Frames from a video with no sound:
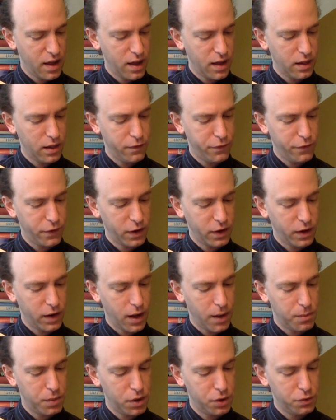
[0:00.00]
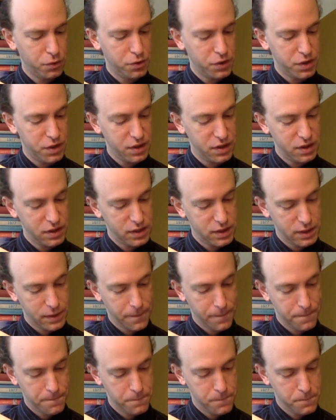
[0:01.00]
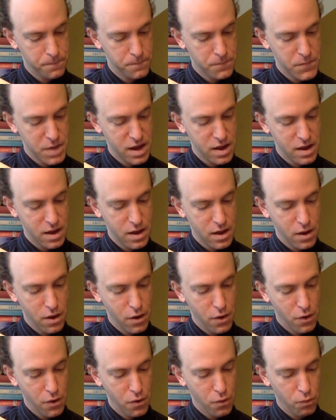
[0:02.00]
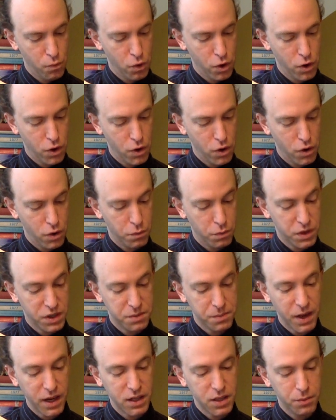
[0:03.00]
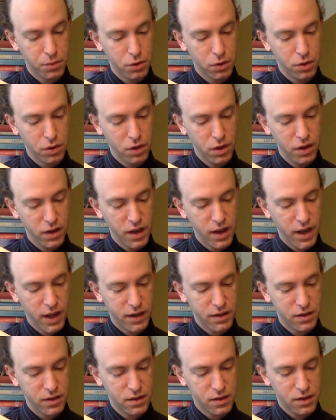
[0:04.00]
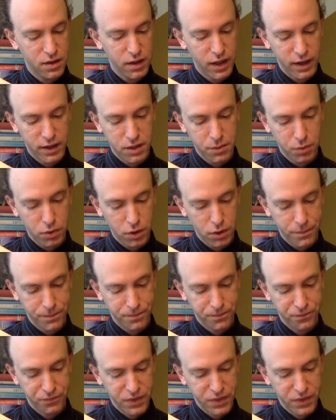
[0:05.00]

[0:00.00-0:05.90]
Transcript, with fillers: Helifagabaluses were respectable and delectable.